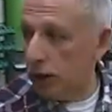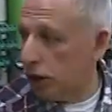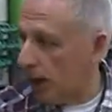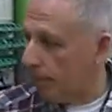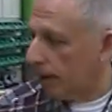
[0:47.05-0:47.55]

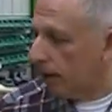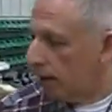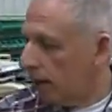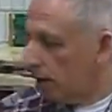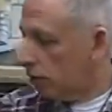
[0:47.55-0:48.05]
shaping.
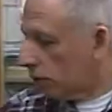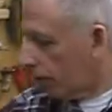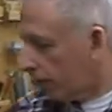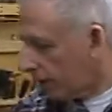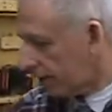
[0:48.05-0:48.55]
So
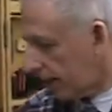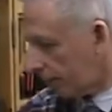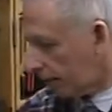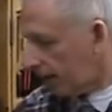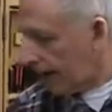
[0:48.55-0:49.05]
for
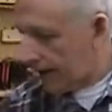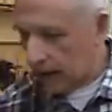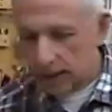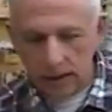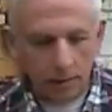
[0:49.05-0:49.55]
example, if I had
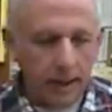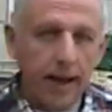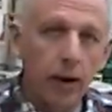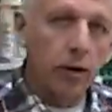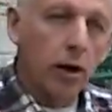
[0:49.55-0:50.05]
cut something
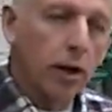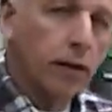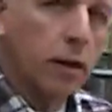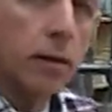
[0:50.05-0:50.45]
out on the